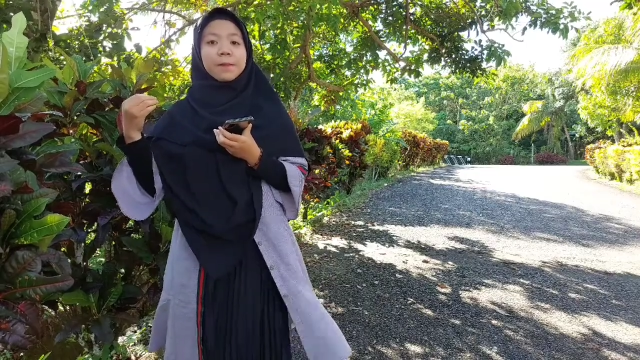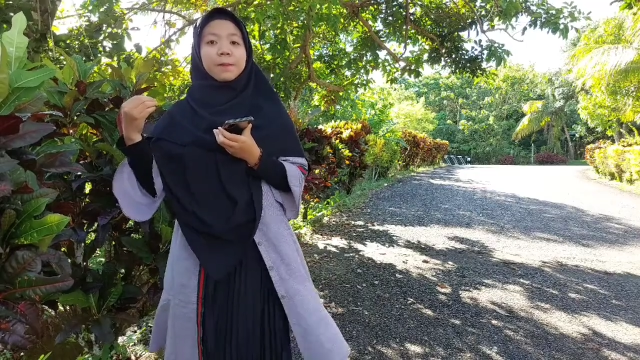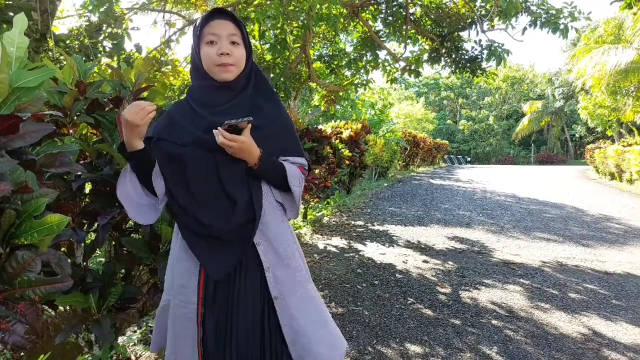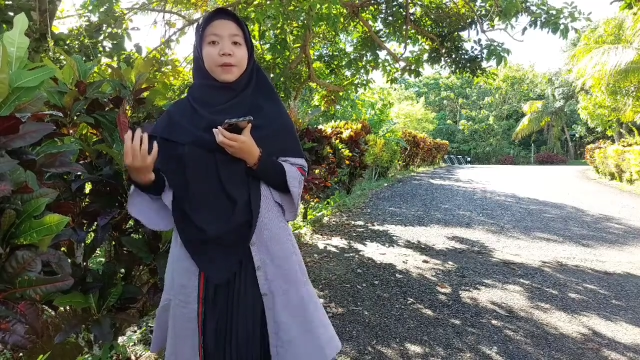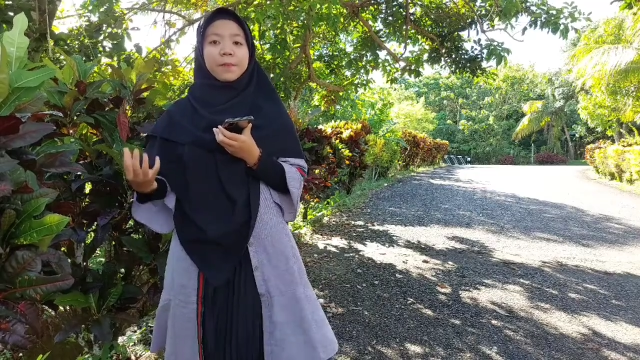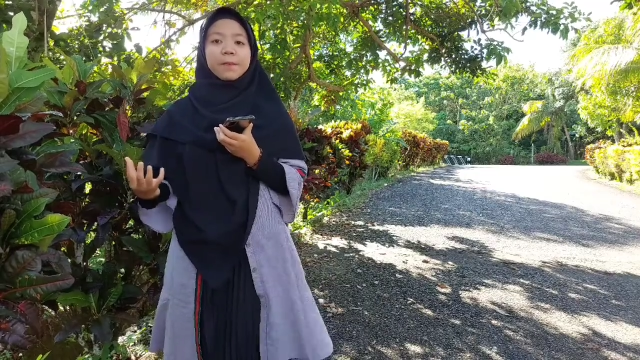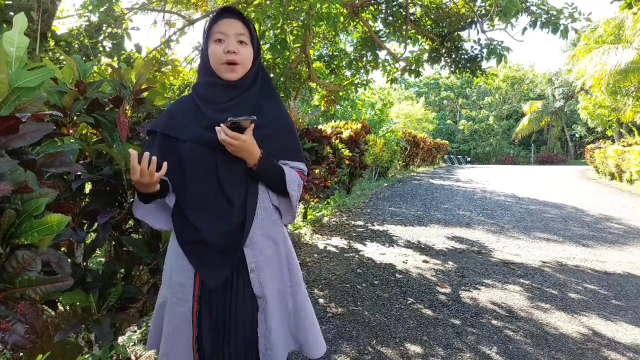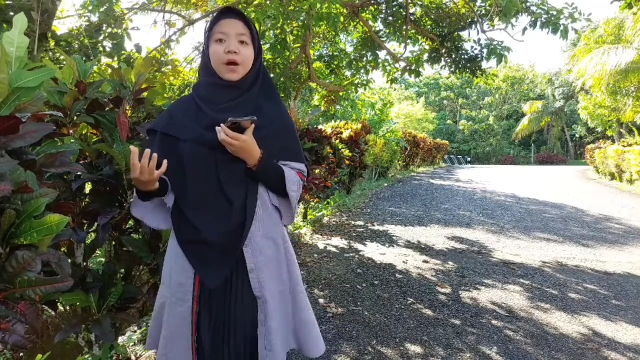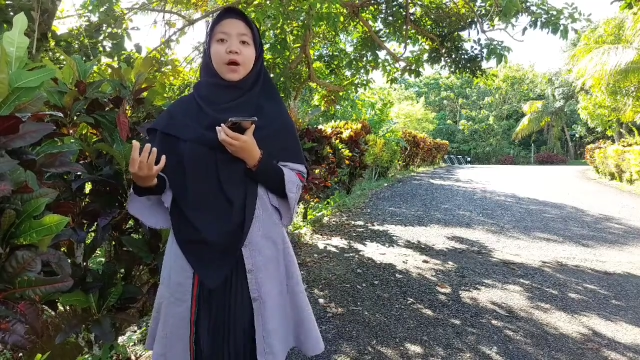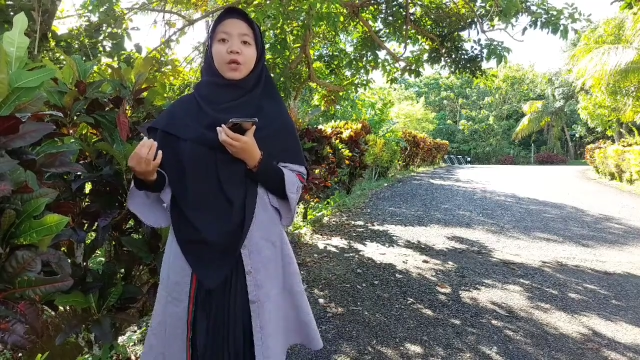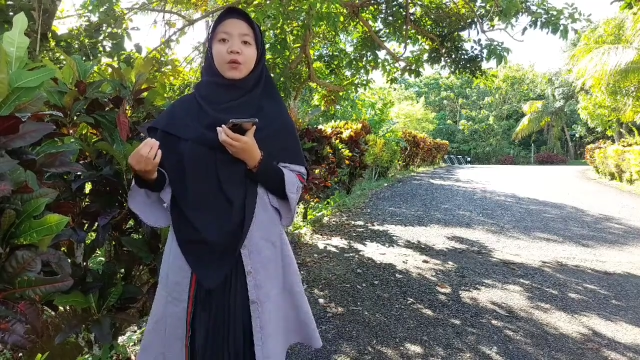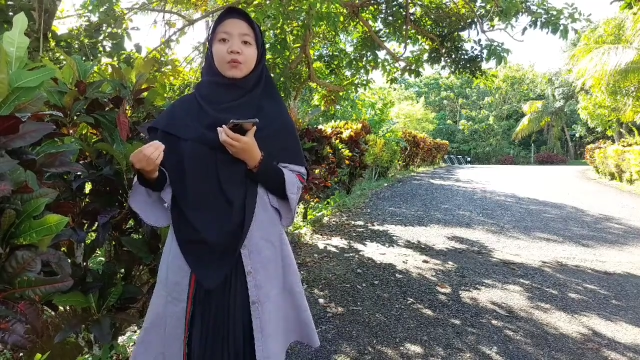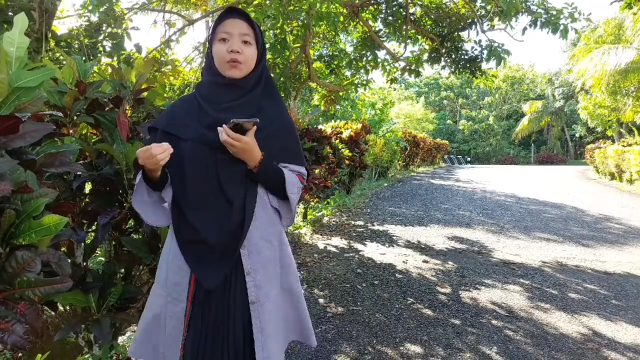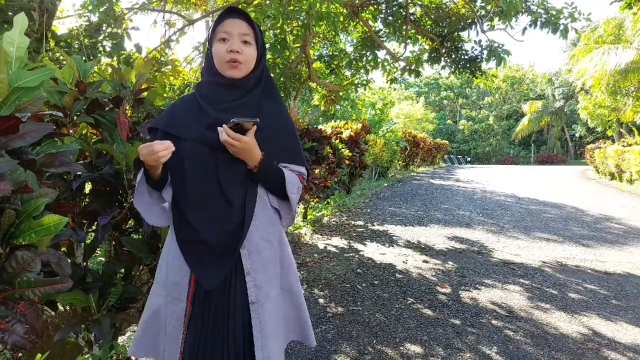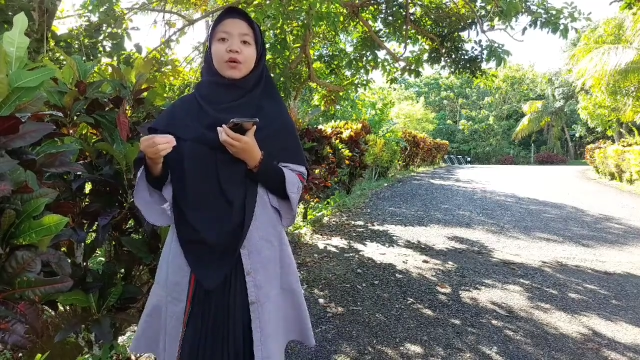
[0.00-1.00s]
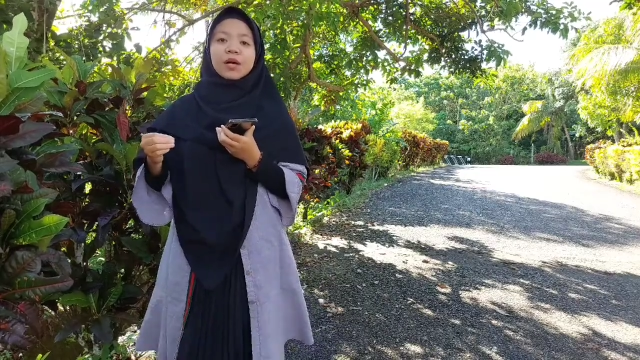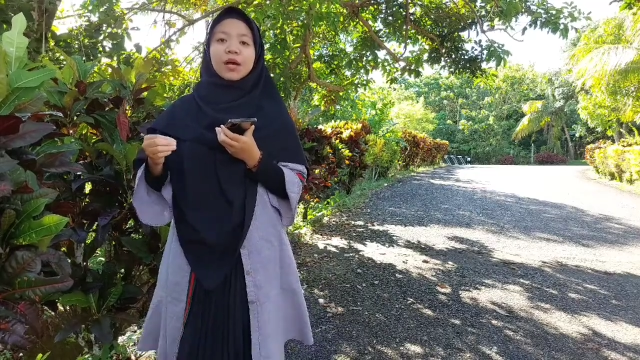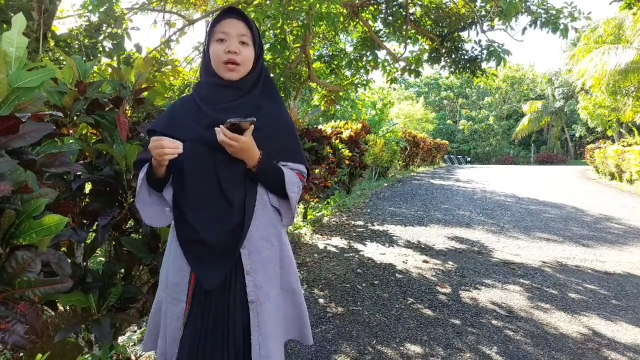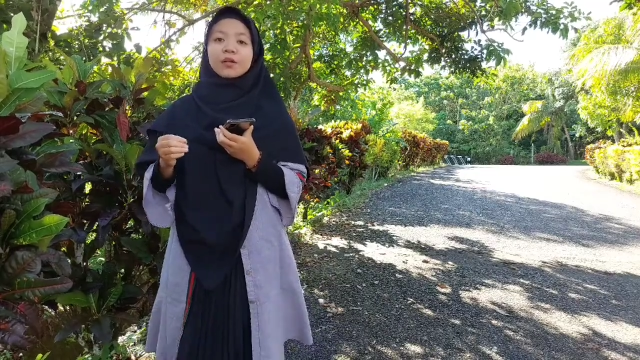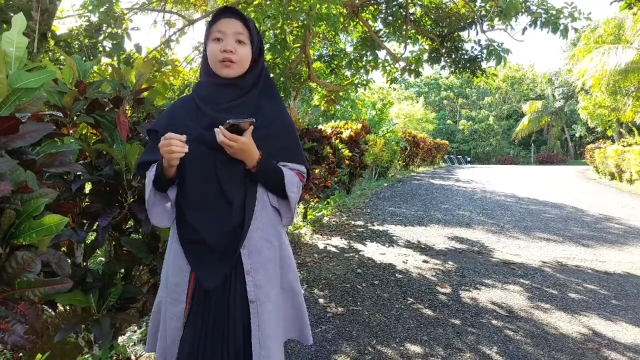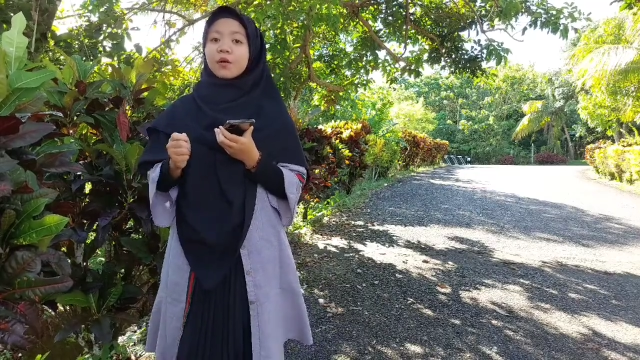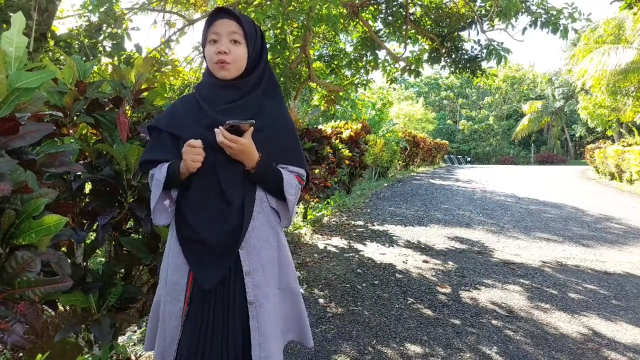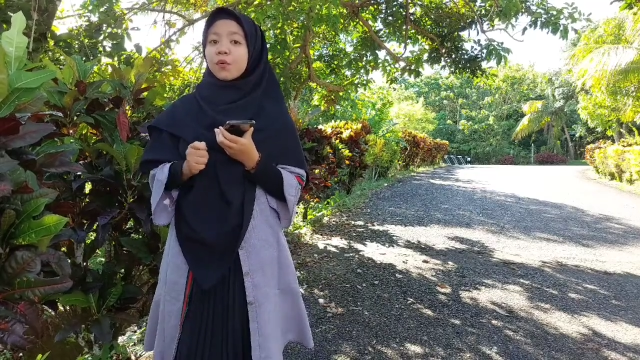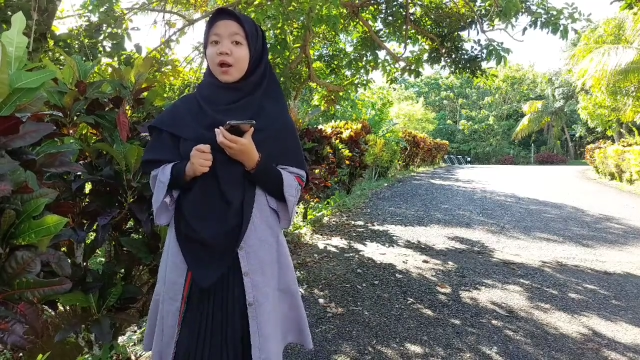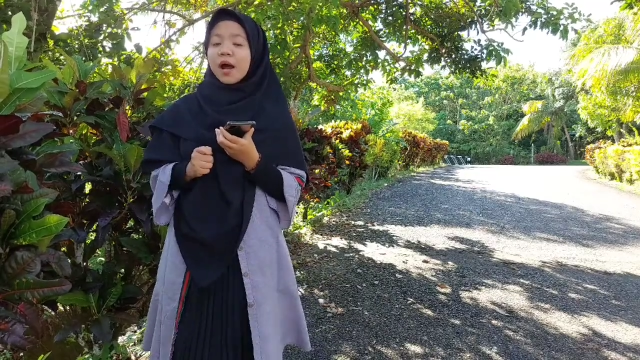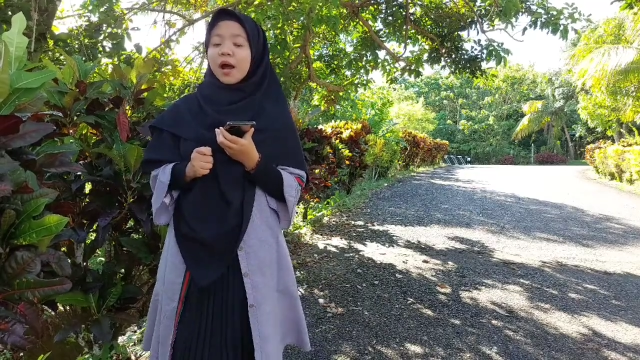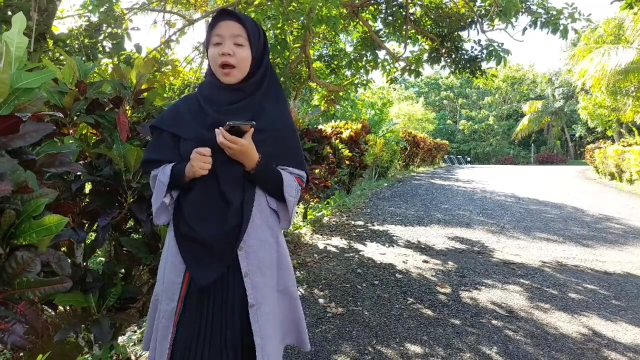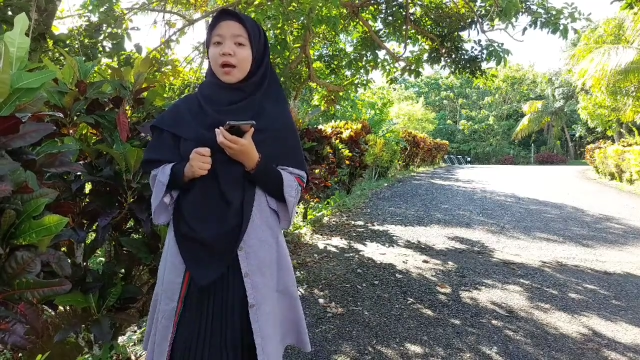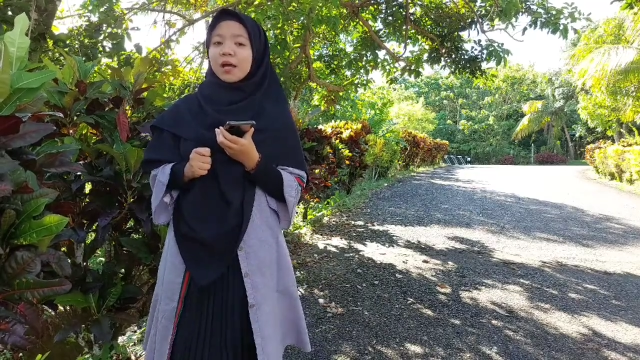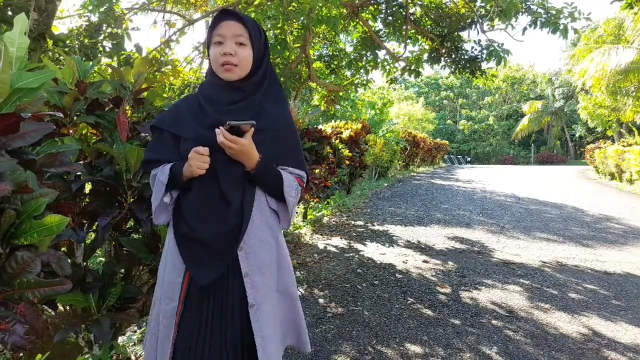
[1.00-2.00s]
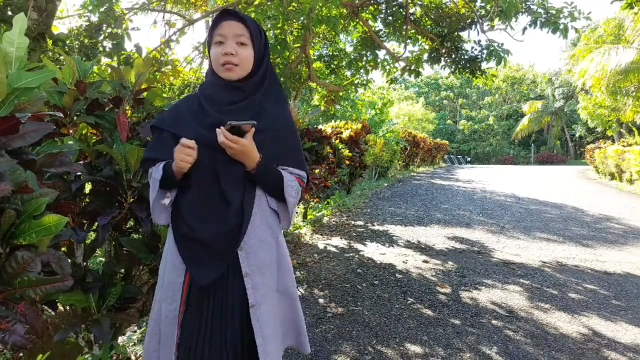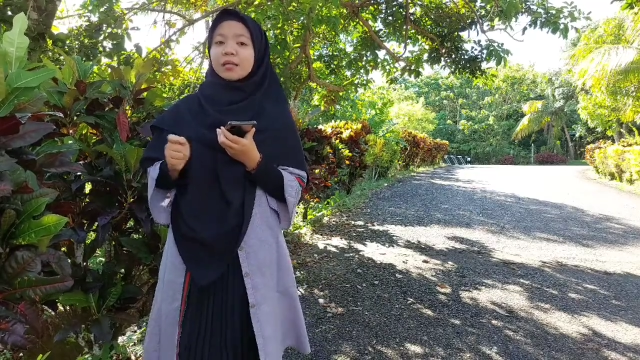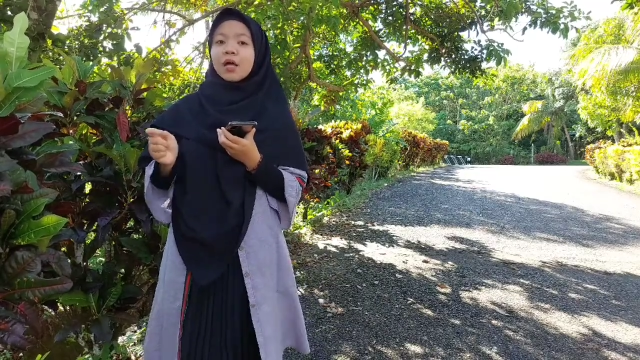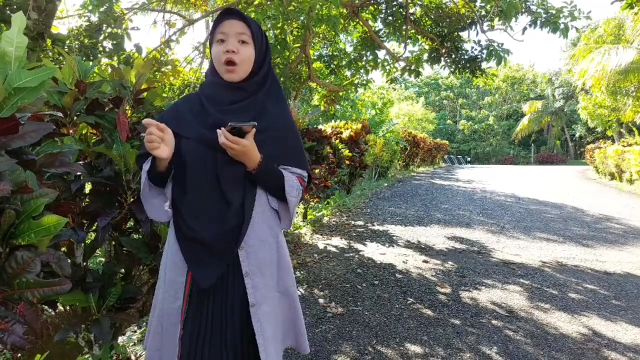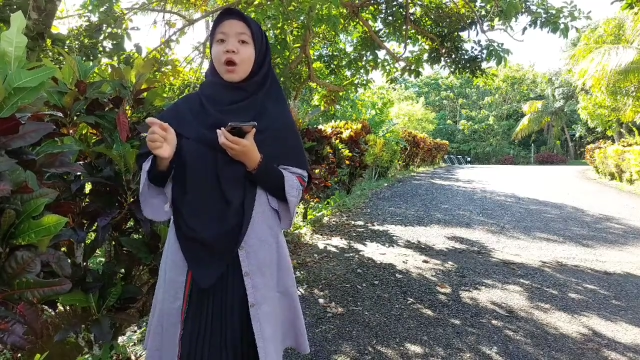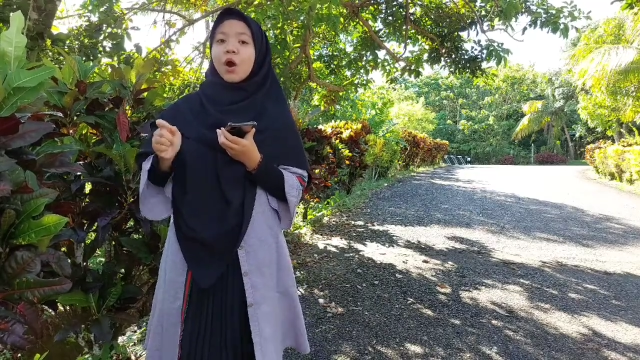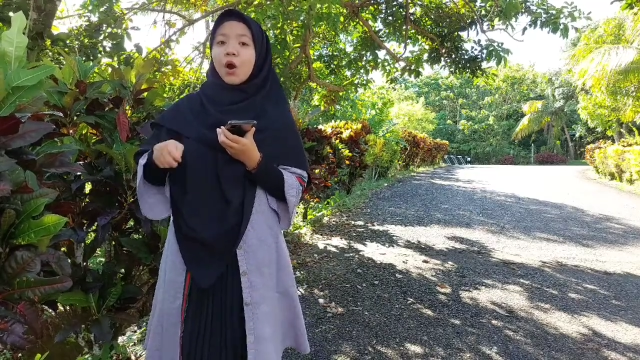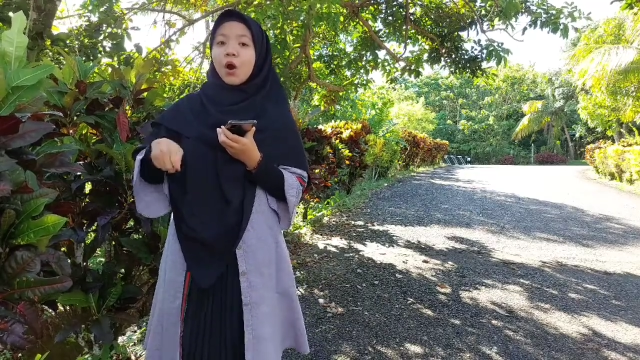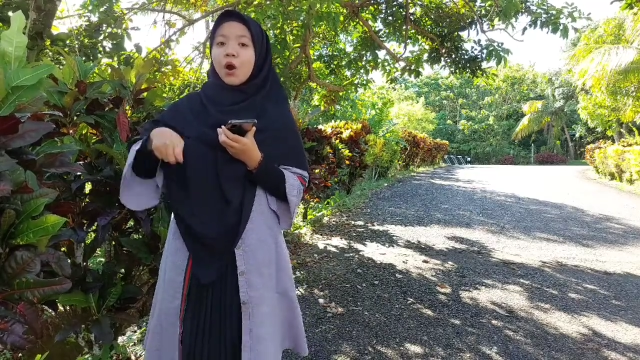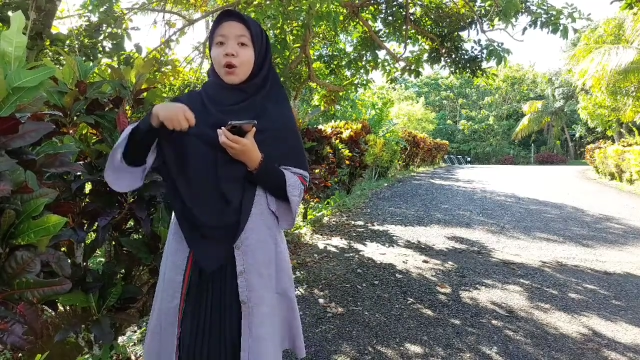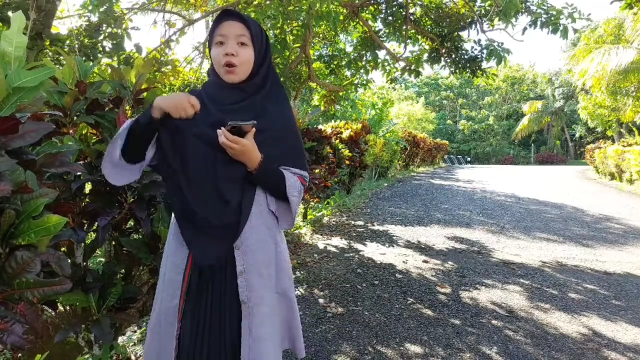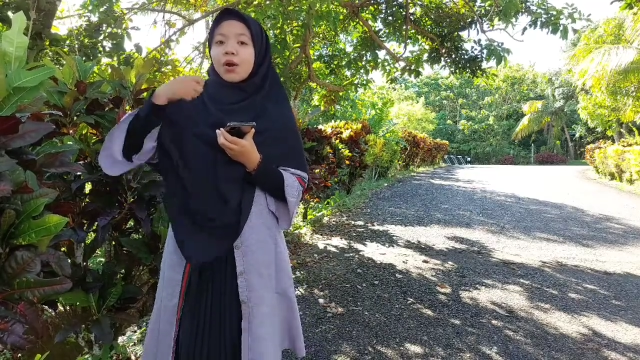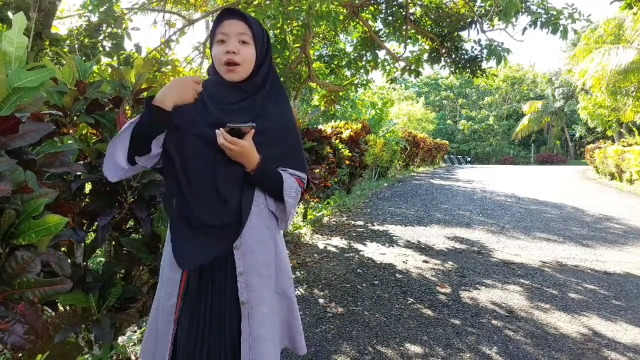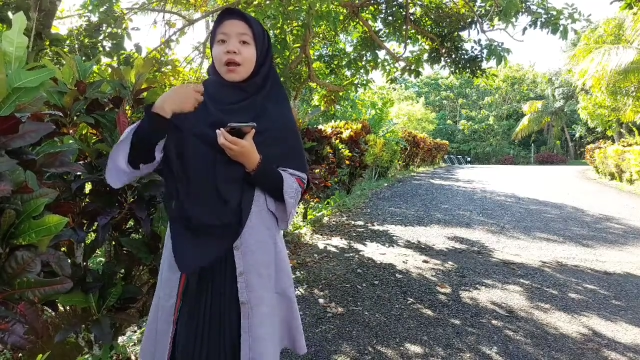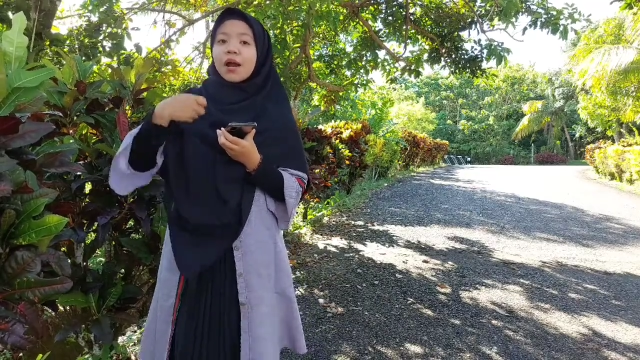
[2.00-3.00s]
people who can write or